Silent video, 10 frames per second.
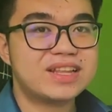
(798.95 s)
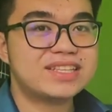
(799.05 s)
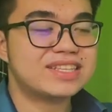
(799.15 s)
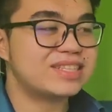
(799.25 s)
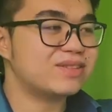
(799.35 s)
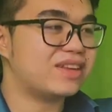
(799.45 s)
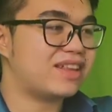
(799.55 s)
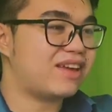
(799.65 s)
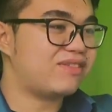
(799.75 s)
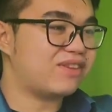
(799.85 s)
this is what
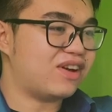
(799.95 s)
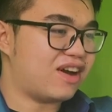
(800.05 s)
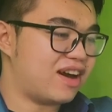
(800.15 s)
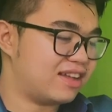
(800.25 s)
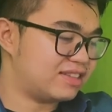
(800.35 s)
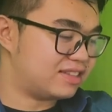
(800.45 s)
I've got.